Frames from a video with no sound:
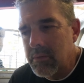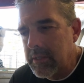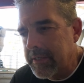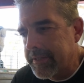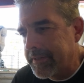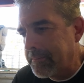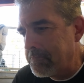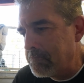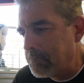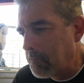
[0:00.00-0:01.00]

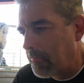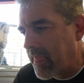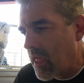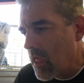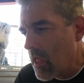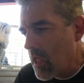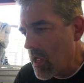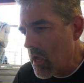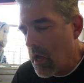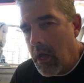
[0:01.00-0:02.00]
And
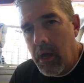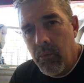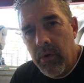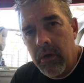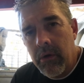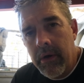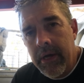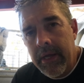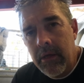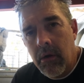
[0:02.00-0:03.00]
when
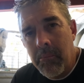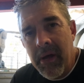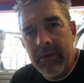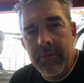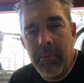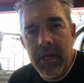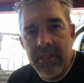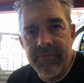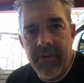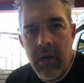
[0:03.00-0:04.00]
I got back to
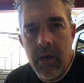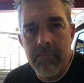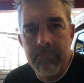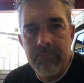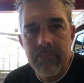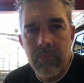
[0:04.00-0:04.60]
Pete's farm,